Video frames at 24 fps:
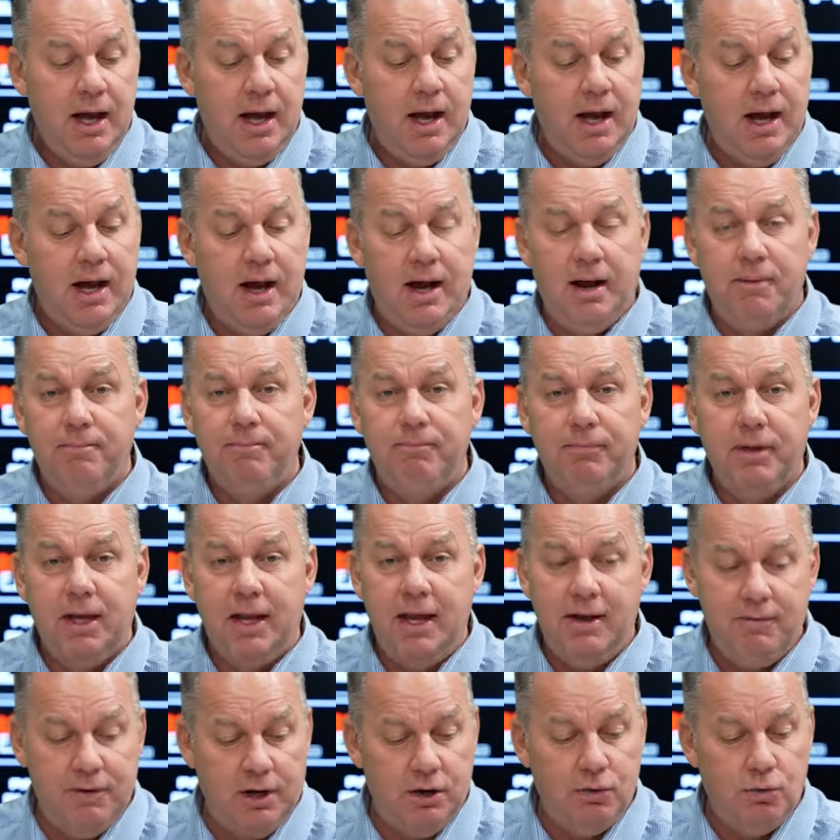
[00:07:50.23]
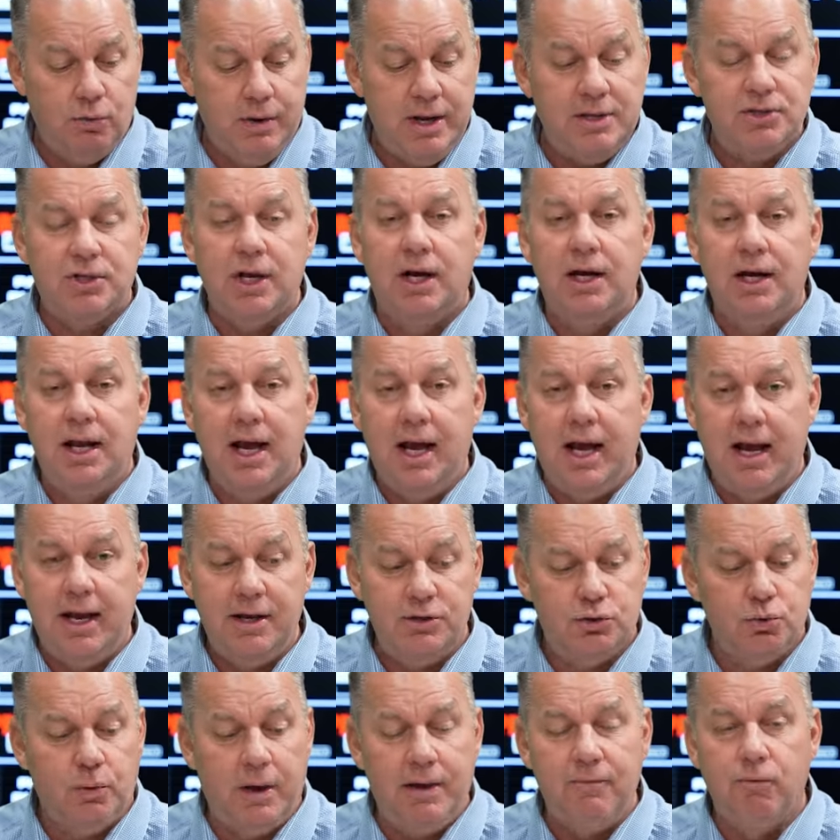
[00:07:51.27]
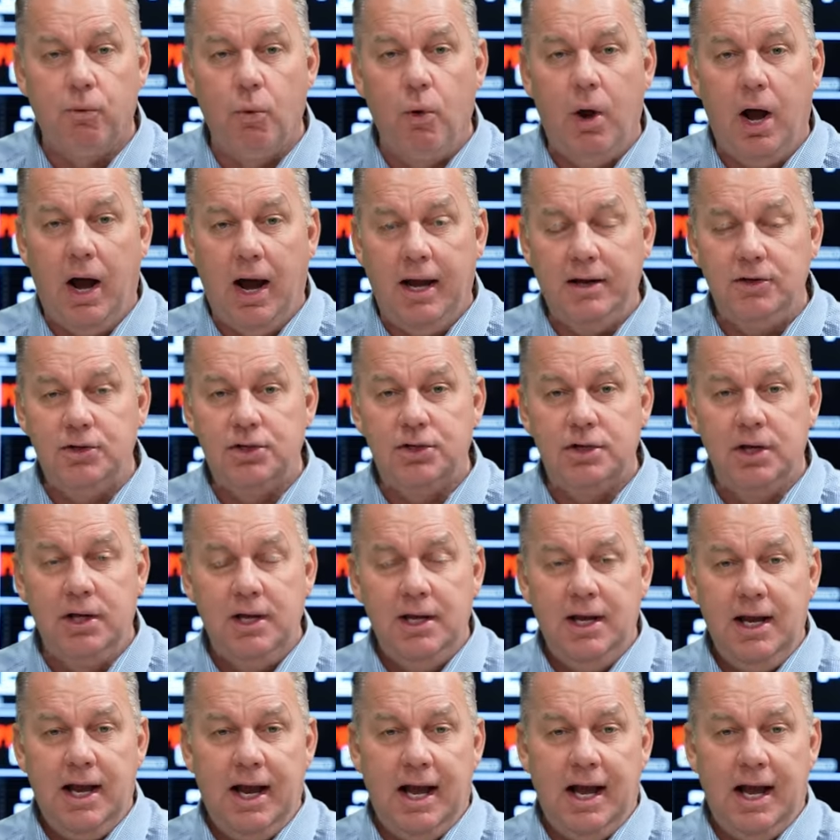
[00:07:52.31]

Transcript: Um, even in recent days, we've watched